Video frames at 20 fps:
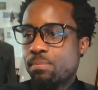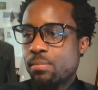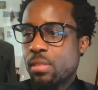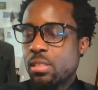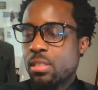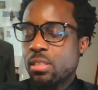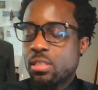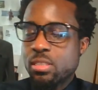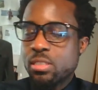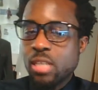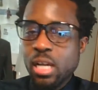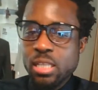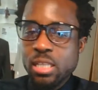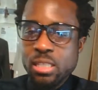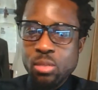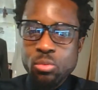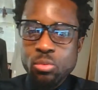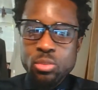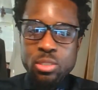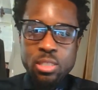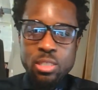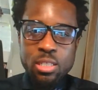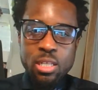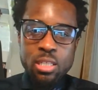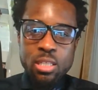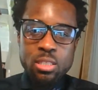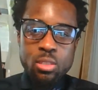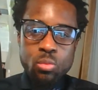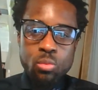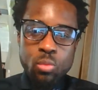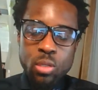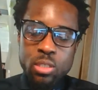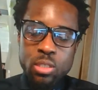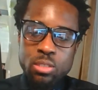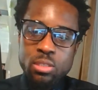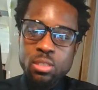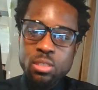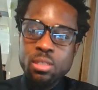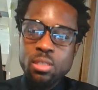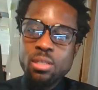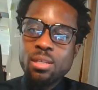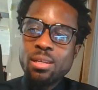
and the dot that was connected was